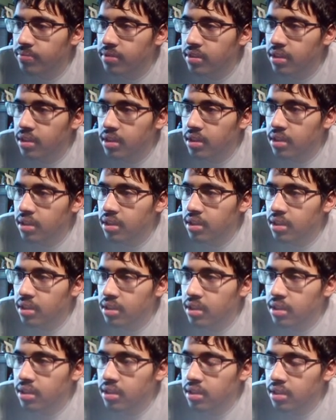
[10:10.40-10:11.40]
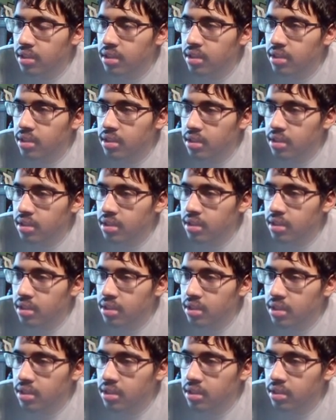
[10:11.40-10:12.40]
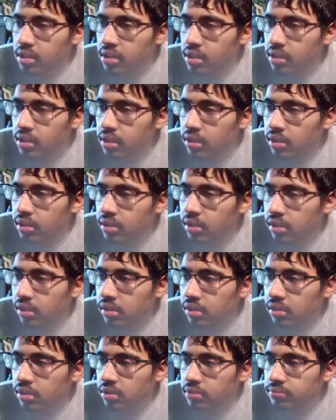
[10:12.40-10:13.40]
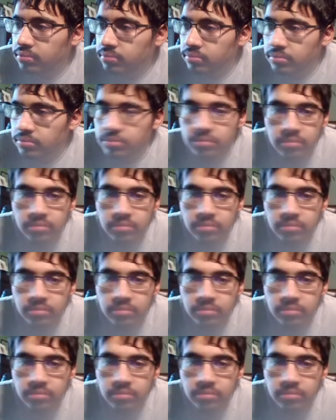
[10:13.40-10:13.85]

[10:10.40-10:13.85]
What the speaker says: No one is speaking in this clip.